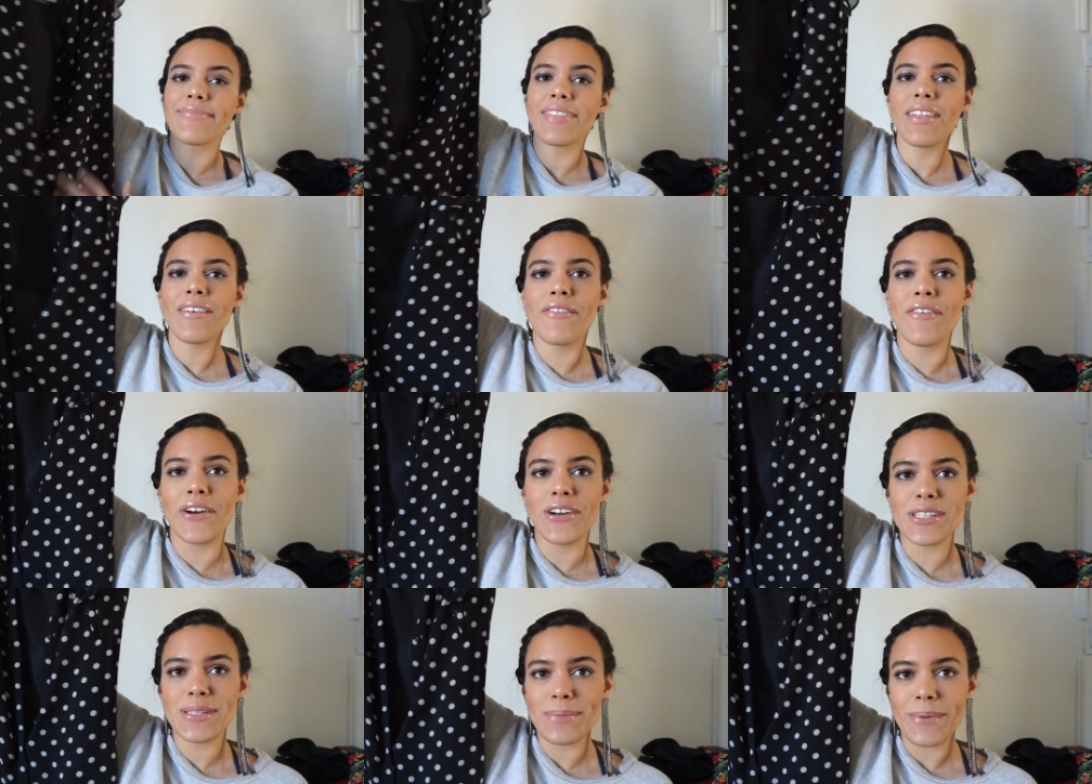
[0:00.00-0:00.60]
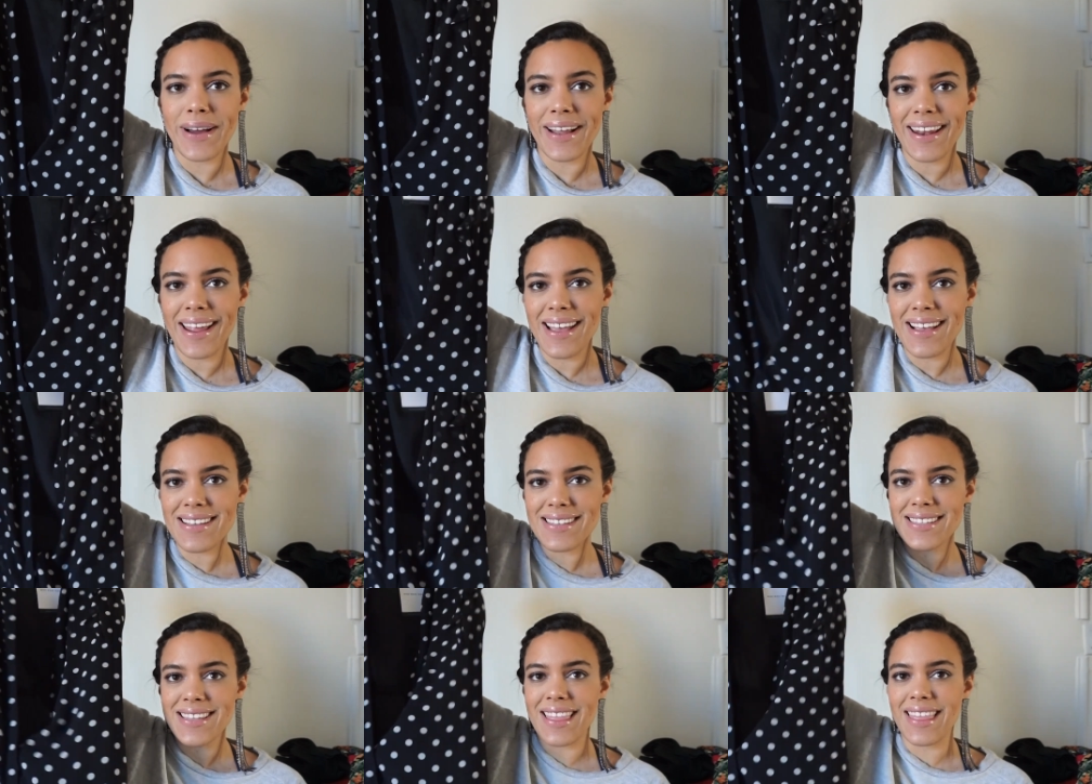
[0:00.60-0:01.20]
the first one
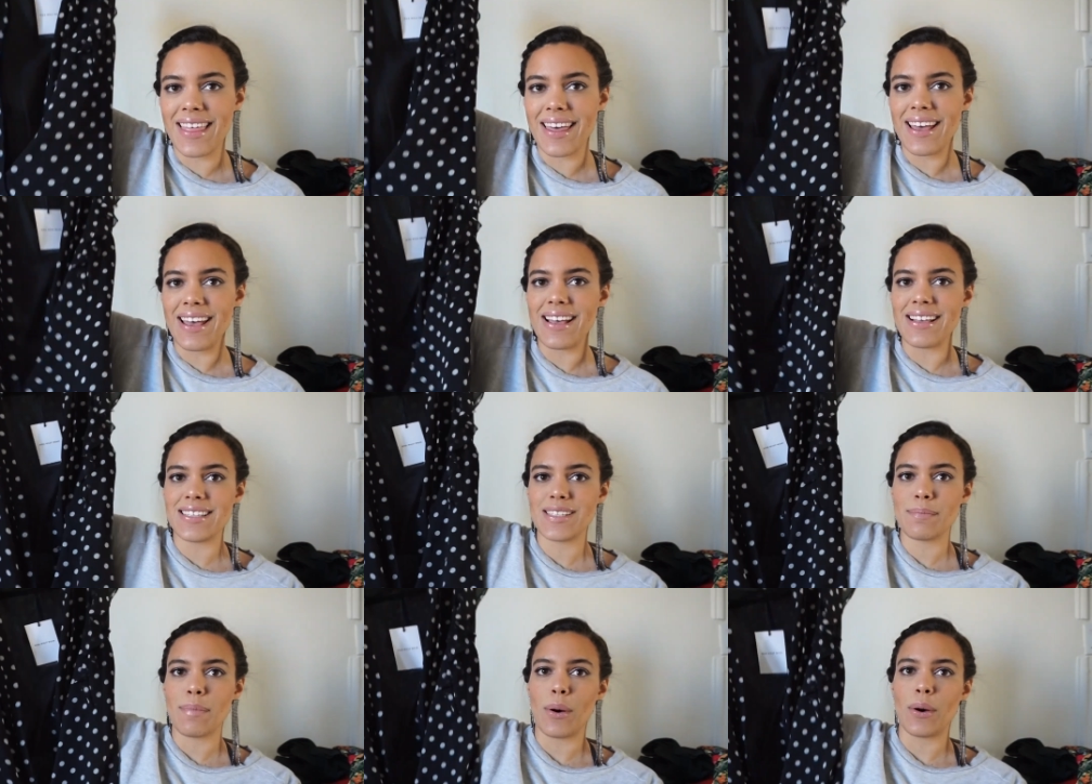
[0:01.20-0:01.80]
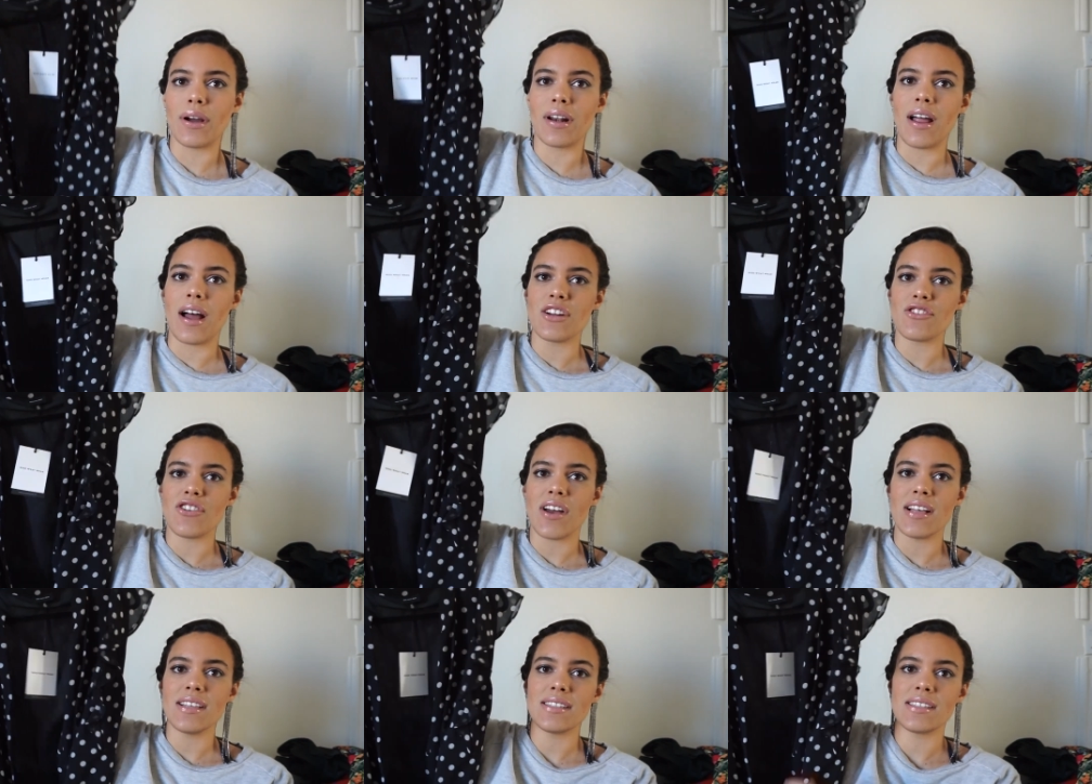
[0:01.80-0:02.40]
is this polka
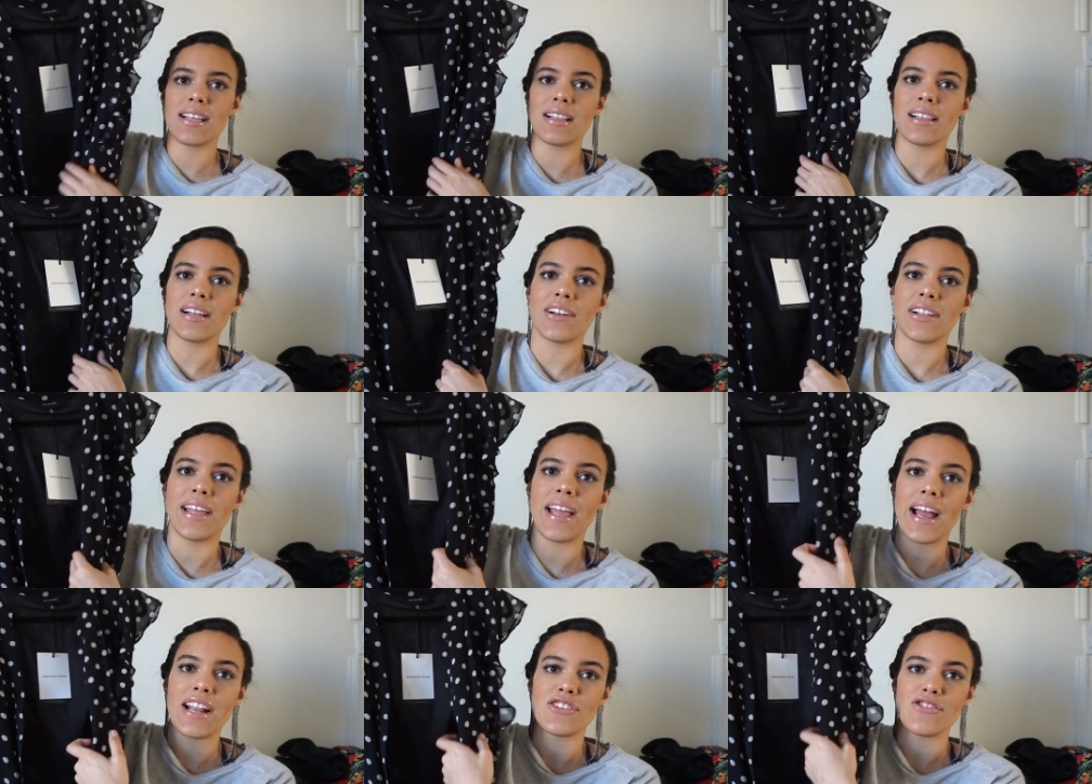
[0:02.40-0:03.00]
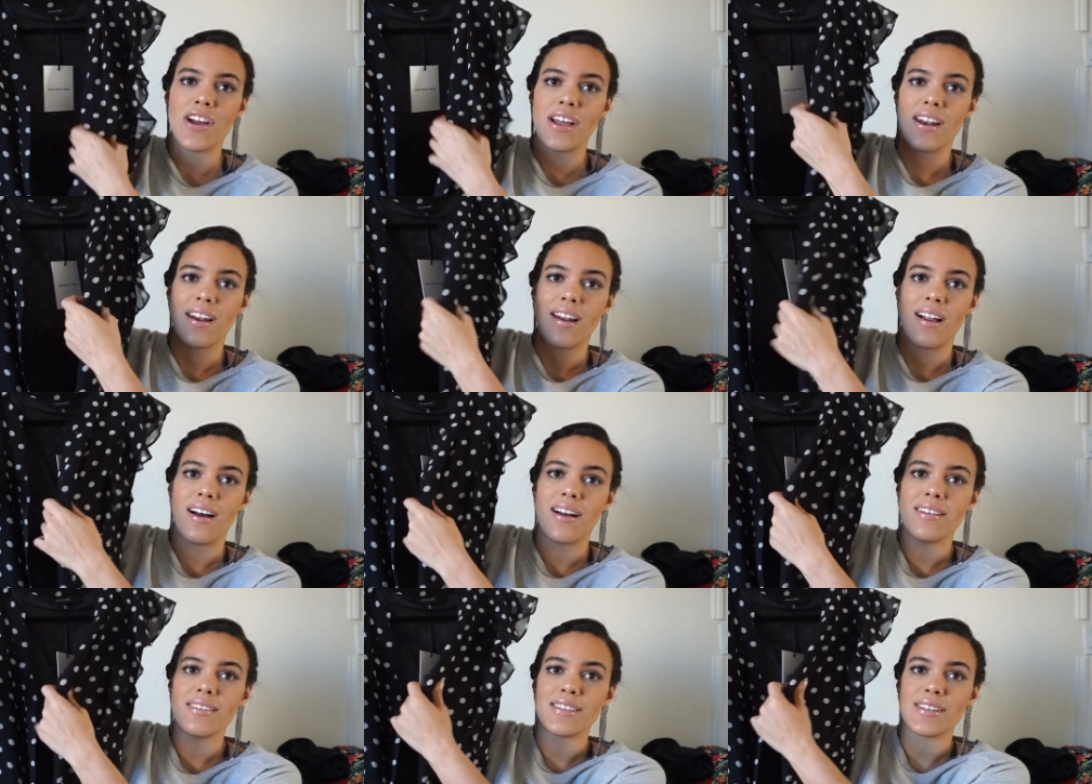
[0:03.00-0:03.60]
dot dress. Clearly I tried it
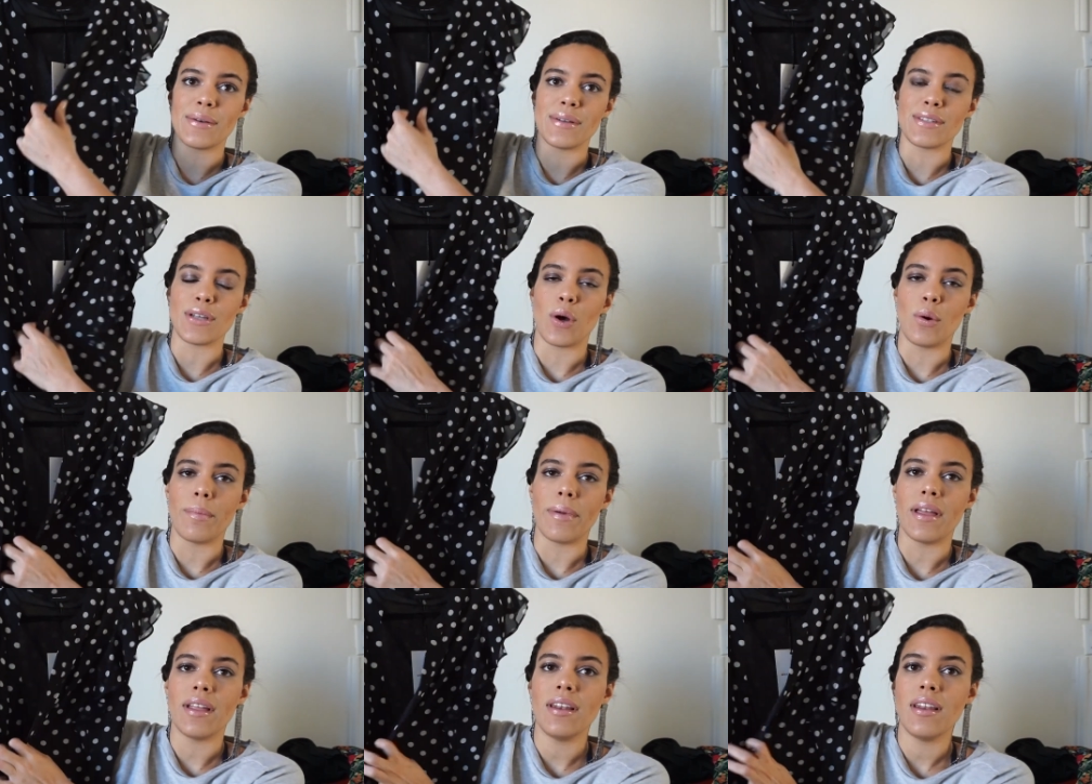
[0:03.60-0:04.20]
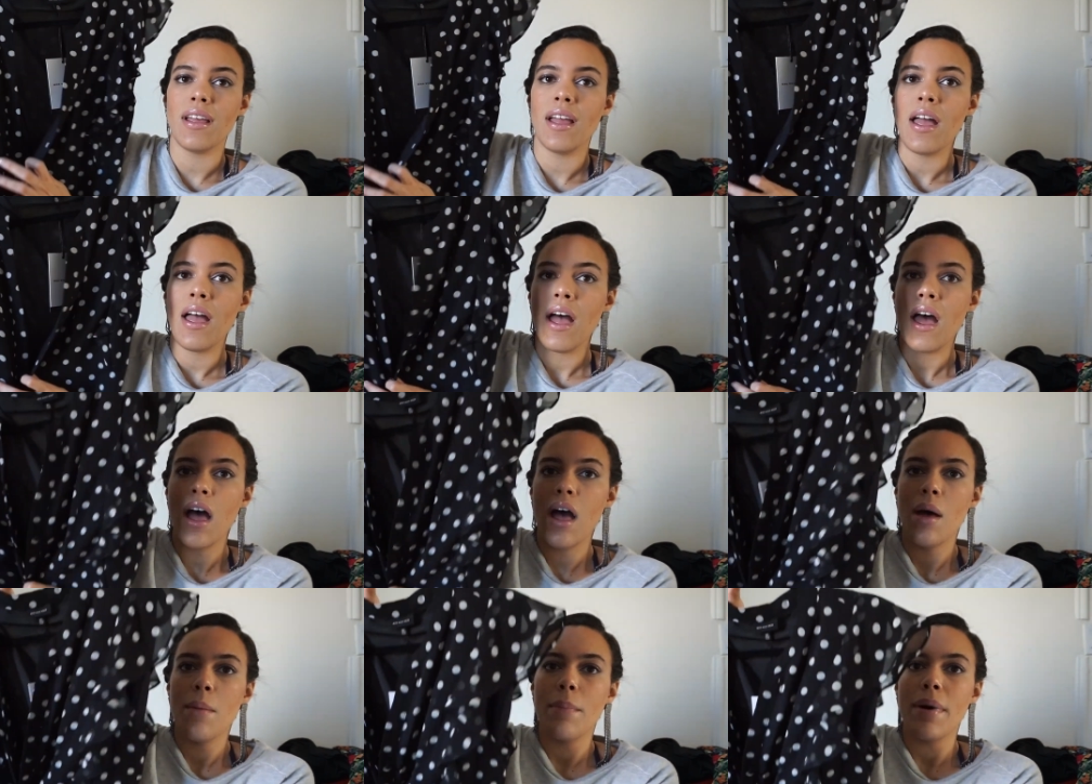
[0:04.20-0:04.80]
on, so it's open,
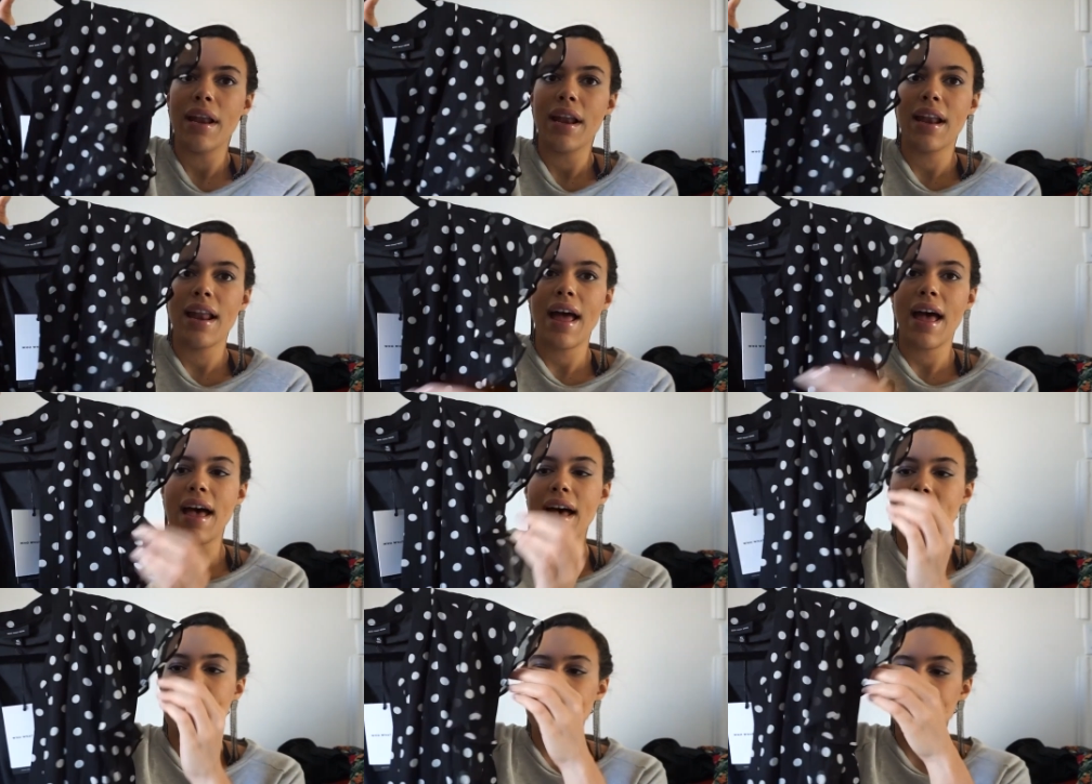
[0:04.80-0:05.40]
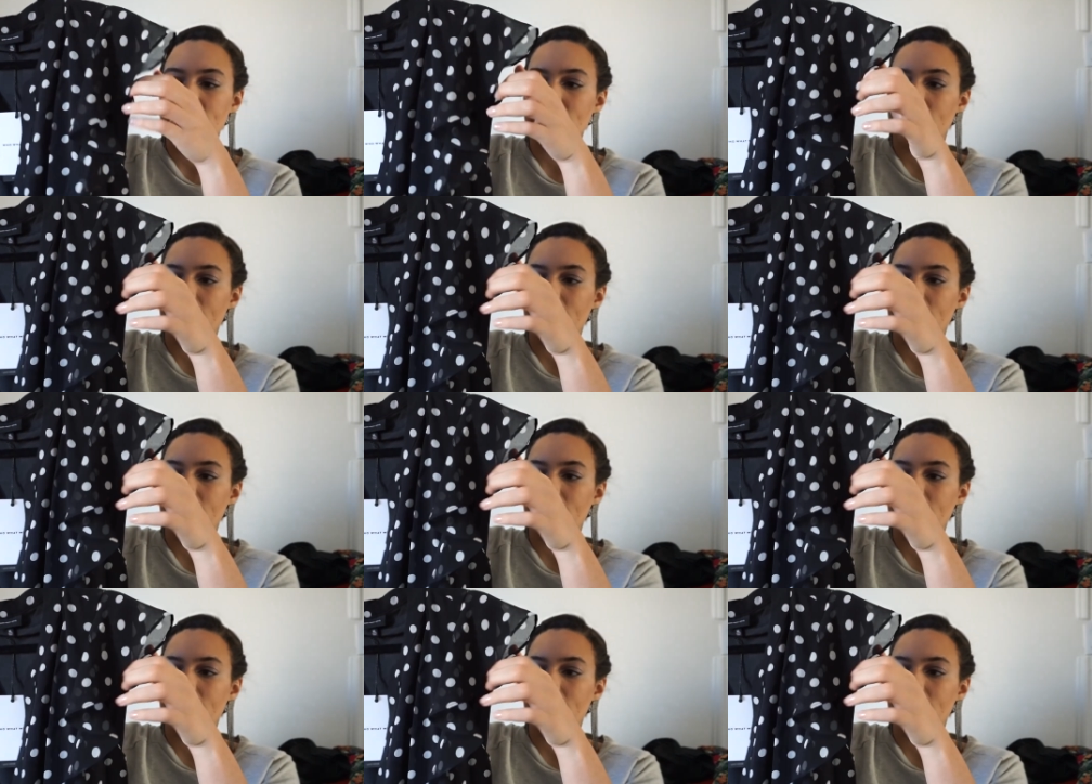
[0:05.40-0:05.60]
but it has